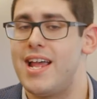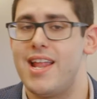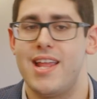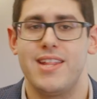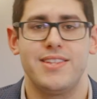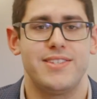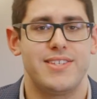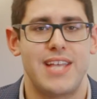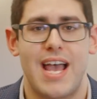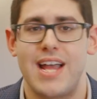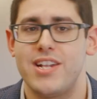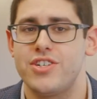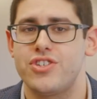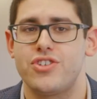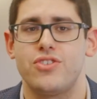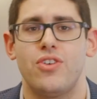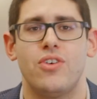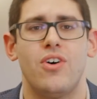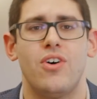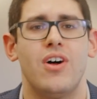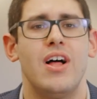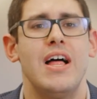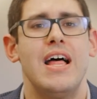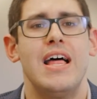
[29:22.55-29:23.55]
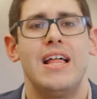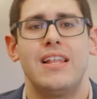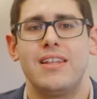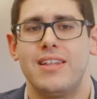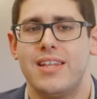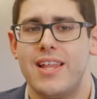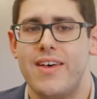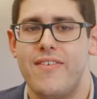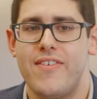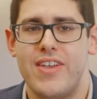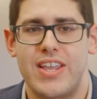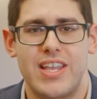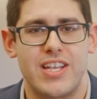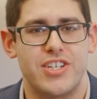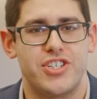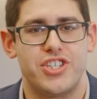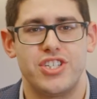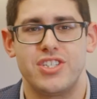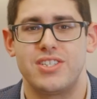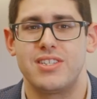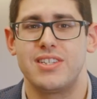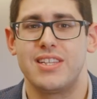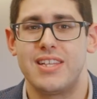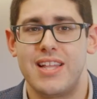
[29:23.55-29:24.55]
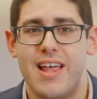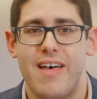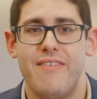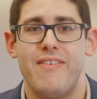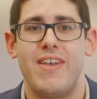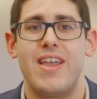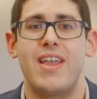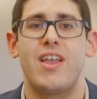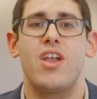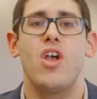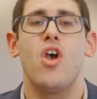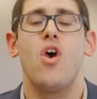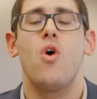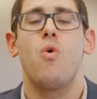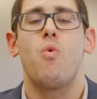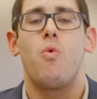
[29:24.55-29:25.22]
Intentional living is just living